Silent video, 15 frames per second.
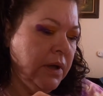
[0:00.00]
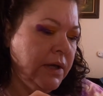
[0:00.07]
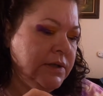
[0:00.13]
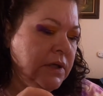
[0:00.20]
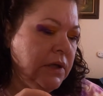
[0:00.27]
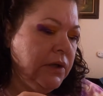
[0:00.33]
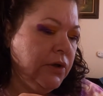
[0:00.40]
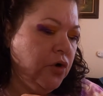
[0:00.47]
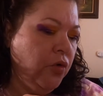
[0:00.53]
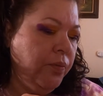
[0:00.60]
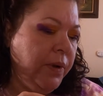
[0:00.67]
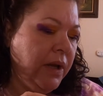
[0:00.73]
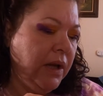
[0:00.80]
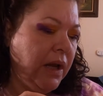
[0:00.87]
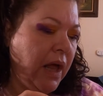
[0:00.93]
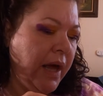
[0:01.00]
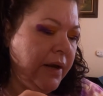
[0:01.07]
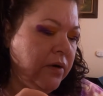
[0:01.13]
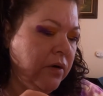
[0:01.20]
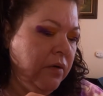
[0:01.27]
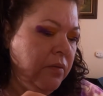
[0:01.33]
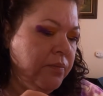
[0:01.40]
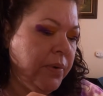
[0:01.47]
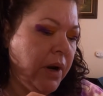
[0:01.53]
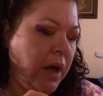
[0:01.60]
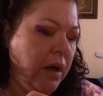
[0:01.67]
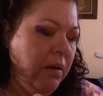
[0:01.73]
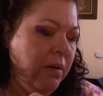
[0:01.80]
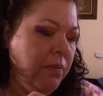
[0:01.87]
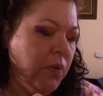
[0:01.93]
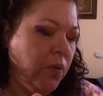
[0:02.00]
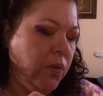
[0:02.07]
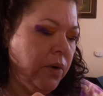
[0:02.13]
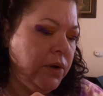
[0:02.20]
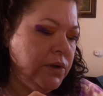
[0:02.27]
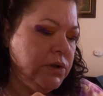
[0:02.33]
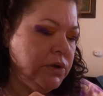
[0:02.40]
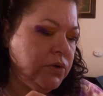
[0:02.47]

It's a little bit lighter, but I am going